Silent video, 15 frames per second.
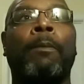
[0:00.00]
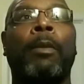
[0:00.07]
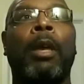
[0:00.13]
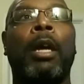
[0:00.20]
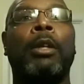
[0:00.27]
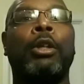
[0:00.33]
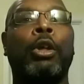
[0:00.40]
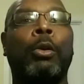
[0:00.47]

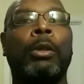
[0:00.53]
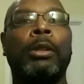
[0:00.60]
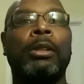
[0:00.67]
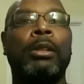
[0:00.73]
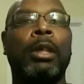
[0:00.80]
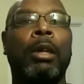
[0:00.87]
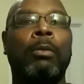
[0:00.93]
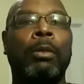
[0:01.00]
I
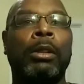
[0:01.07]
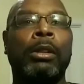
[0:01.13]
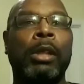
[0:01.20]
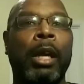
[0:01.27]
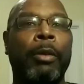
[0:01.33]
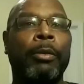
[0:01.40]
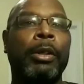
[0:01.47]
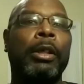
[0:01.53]
noticed that when
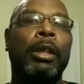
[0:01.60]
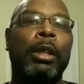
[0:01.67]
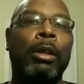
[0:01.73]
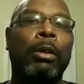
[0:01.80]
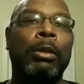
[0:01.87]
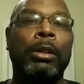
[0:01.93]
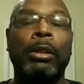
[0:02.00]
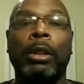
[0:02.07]
Tyreek
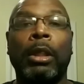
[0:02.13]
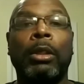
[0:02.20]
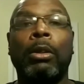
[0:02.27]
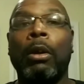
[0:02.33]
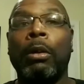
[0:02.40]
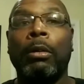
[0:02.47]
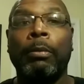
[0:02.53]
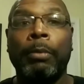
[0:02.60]
Hill is getting
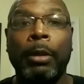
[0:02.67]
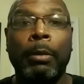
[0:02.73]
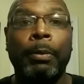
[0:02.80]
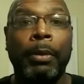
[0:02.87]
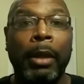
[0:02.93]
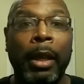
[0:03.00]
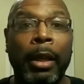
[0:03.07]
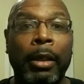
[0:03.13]
all the big
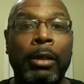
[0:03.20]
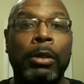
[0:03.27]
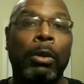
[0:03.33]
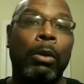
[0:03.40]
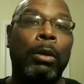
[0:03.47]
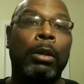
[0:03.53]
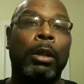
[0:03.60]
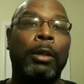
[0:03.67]
plays
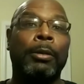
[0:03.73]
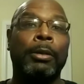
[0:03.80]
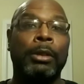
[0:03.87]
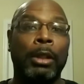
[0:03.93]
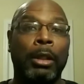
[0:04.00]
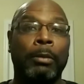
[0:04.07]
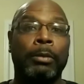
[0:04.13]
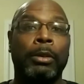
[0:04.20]
on other
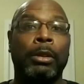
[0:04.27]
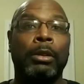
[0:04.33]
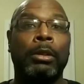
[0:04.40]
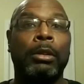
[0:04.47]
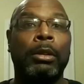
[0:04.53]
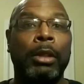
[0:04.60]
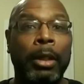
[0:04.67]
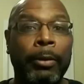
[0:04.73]
teams'
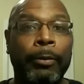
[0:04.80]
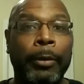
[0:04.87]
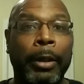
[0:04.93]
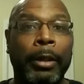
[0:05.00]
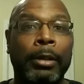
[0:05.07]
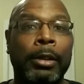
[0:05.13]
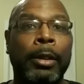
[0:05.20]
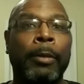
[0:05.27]

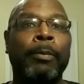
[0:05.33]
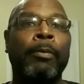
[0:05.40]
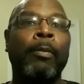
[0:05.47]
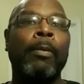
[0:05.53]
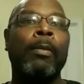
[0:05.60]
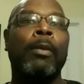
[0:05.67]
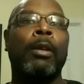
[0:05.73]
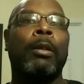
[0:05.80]
defense,
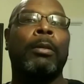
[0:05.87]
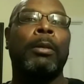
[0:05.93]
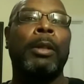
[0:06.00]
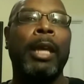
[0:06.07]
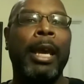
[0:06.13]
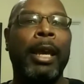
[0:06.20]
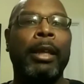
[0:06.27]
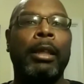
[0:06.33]

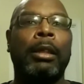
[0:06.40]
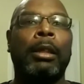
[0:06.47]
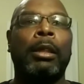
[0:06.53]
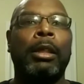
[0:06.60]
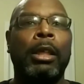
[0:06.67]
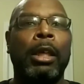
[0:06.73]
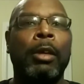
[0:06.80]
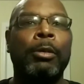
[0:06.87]
that
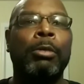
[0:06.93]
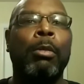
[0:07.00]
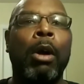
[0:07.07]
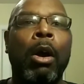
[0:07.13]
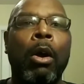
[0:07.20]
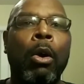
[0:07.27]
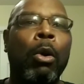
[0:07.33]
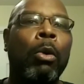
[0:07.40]
gives
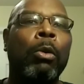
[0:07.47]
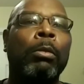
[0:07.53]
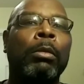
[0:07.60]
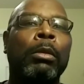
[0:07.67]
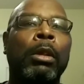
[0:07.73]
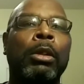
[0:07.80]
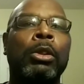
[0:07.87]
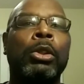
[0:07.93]

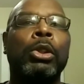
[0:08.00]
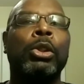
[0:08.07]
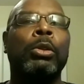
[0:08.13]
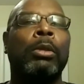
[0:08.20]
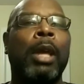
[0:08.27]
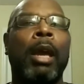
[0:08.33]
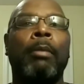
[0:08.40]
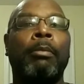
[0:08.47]
Mahomes
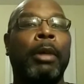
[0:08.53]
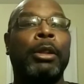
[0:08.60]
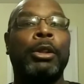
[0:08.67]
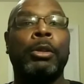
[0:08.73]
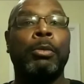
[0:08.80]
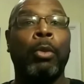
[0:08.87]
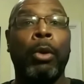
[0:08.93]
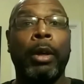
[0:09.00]
that
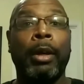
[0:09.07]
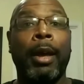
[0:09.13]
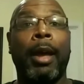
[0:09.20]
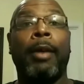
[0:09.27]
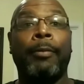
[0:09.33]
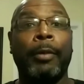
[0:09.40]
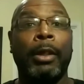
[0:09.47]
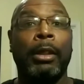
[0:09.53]
much more
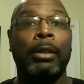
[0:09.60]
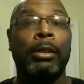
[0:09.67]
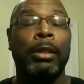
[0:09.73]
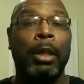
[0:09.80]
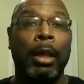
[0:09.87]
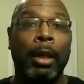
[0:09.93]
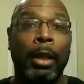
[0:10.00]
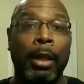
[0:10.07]
confidence
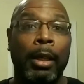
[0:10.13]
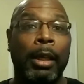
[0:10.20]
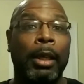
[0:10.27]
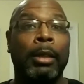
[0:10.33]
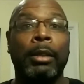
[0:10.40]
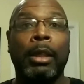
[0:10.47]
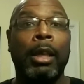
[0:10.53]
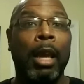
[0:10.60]

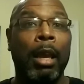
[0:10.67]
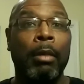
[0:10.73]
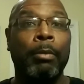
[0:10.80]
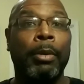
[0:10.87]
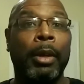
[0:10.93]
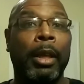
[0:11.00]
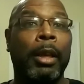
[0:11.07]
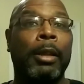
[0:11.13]
in the game
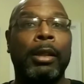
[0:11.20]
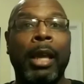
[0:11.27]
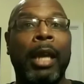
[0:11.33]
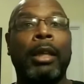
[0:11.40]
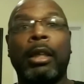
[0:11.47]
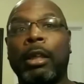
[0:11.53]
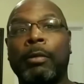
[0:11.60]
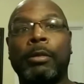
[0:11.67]
plan.
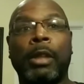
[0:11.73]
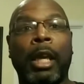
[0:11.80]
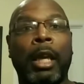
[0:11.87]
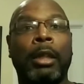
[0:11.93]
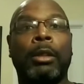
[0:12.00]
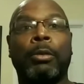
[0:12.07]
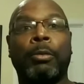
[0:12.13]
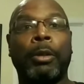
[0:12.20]
That gives
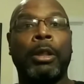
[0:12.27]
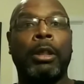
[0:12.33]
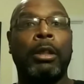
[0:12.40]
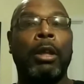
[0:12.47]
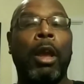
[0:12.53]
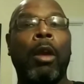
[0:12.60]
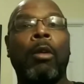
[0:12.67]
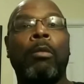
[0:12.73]
Andy
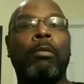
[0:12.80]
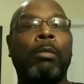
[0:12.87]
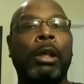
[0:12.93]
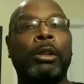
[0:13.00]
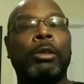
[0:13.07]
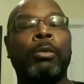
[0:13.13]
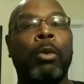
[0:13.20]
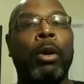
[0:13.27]
Reid
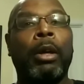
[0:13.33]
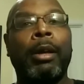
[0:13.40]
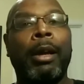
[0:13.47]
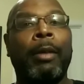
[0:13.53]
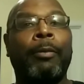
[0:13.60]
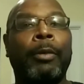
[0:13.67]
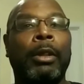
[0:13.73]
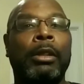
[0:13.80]
much more
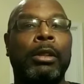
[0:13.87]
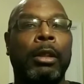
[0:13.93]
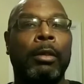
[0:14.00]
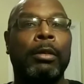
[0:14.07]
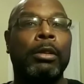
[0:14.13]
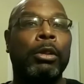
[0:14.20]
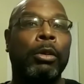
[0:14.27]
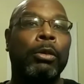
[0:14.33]
confidence of
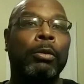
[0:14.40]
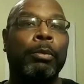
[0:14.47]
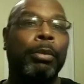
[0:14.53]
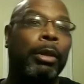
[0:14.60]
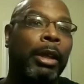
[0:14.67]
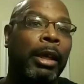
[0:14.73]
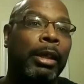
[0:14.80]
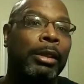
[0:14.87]
certain
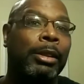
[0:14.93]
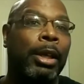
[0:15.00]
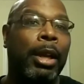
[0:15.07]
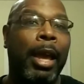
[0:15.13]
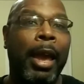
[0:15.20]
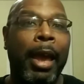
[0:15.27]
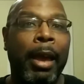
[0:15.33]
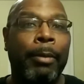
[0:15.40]
plays that
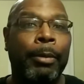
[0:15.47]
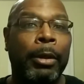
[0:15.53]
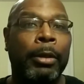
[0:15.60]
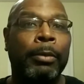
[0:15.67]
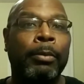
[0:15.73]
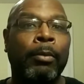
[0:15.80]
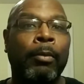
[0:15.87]
happen